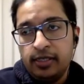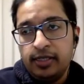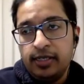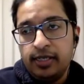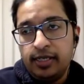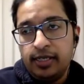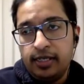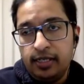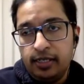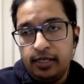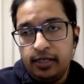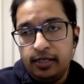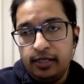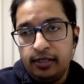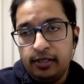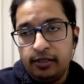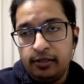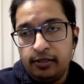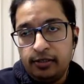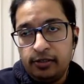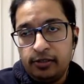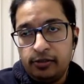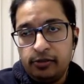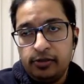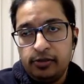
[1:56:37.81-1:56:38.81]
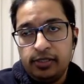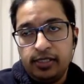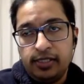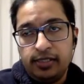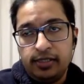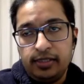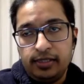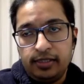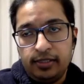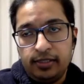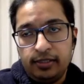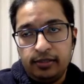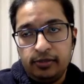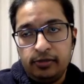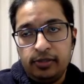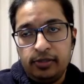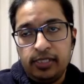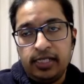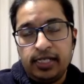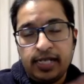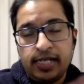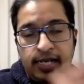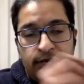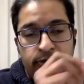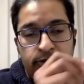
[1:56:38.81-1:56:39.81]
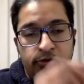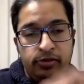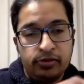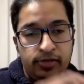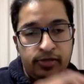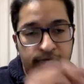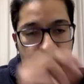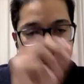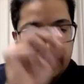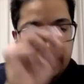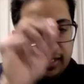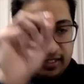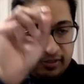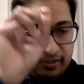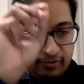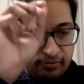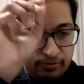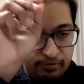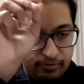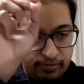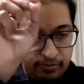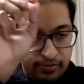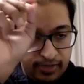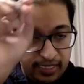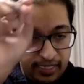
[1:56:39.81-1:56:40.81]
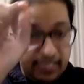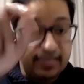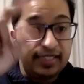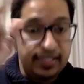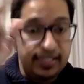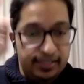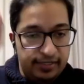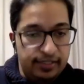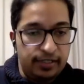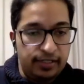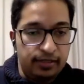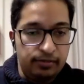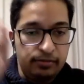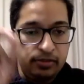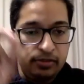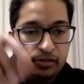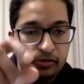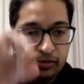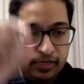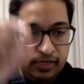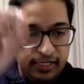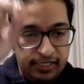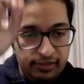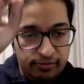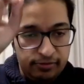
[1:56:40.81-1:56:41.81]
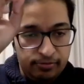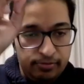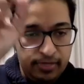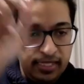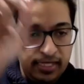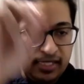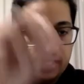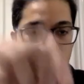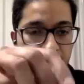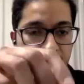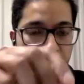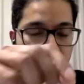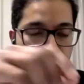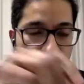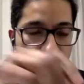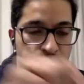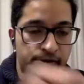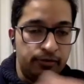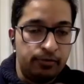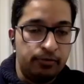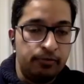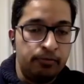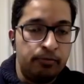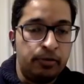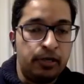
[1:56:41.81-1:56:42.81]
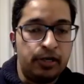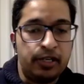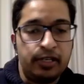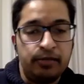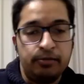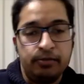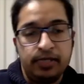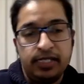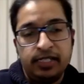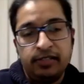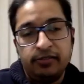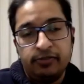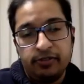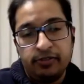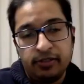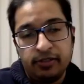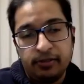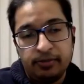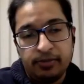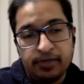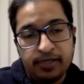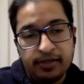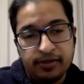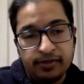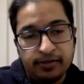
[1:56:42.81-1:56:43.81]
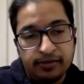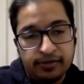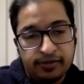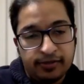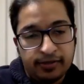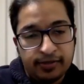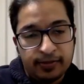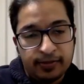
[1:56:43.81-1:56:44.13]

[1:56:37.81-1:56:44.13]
including now you can give, at that time, you will give money for pocket money for your parents.